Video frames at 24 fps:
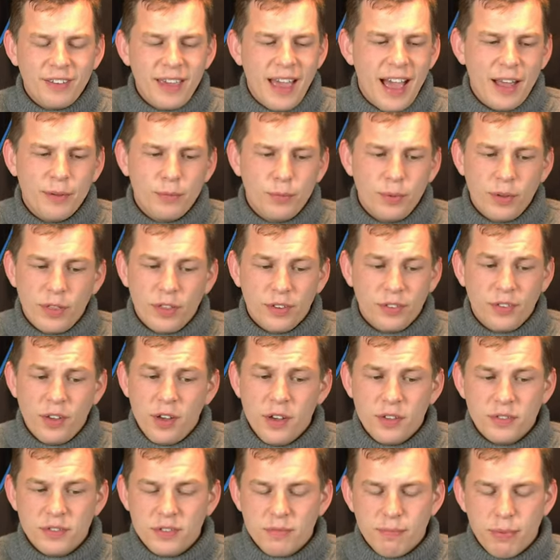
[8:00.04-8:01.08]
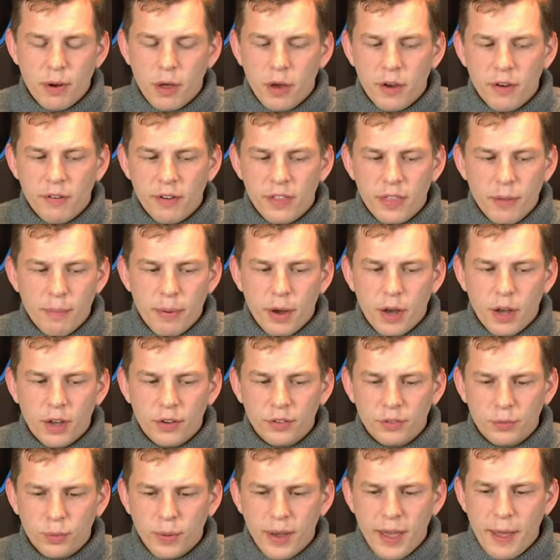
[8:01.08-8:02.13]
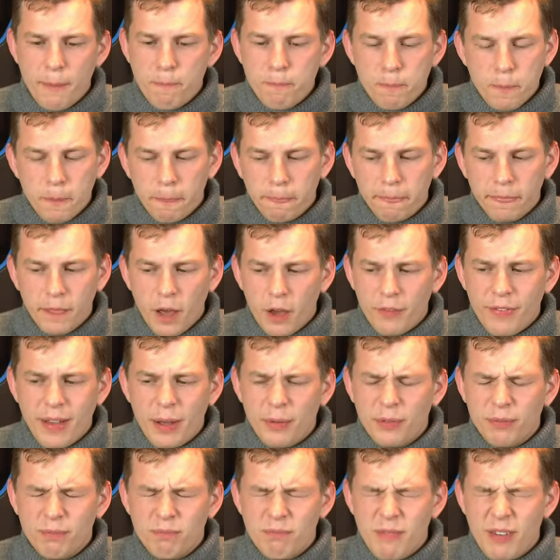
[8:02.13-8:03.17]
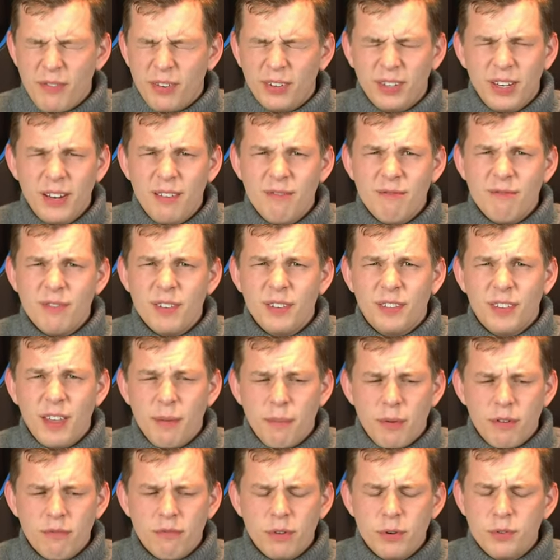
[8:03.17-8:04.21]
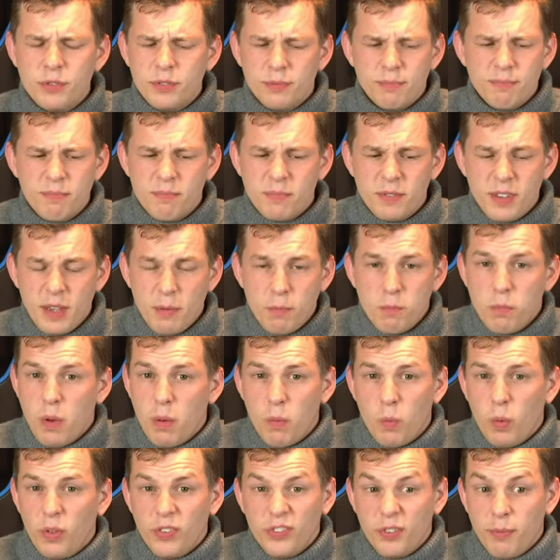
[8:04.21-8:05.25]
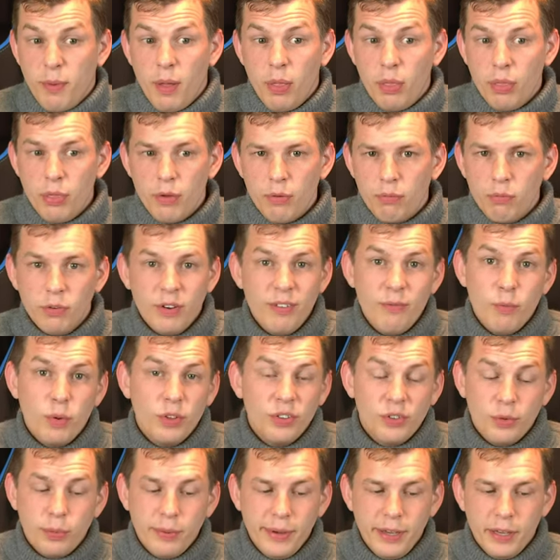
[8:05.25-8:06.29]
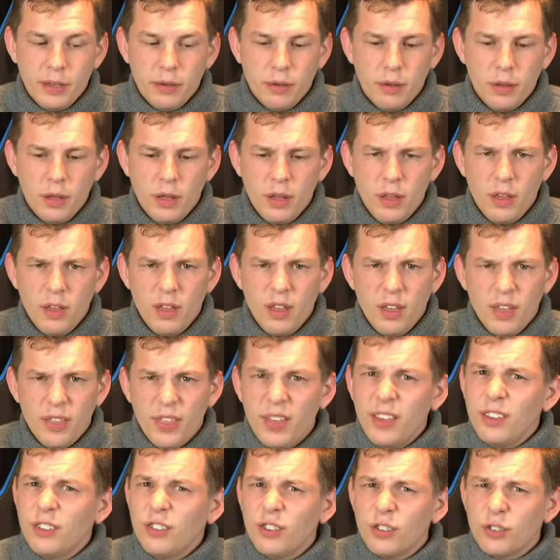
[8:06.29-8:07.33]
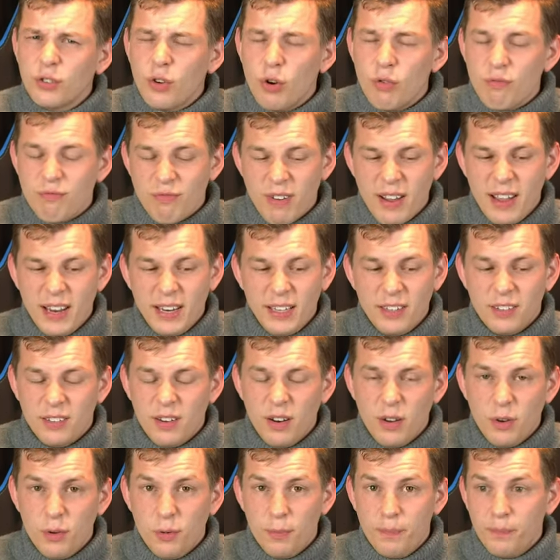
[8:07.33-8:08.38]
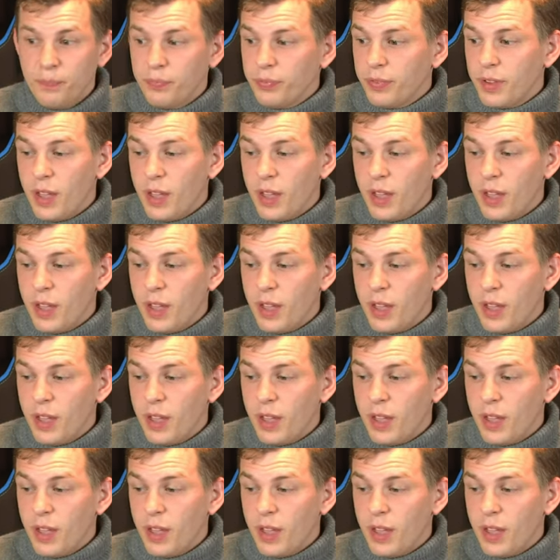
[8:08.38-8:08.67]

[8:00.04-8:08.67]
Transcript: actually had with a certain supplier in the past where I found if I didn't reset my router, say once a month or even once a week, things just got really slow.